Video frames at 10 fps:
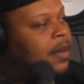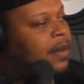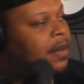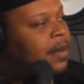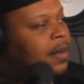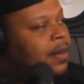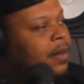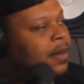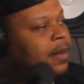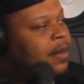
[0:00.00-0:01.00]

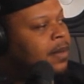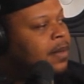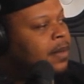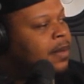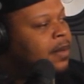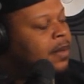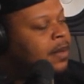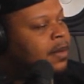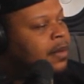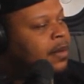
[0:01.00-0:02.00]

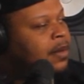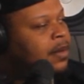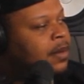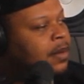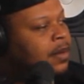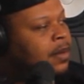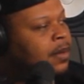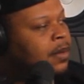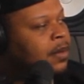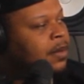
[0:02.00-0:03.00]

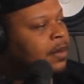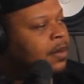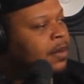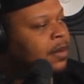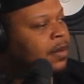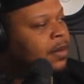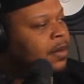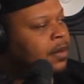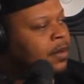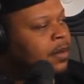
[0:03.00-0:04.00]

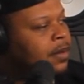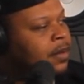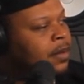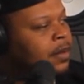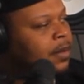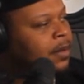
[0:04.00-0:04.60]
[no speech]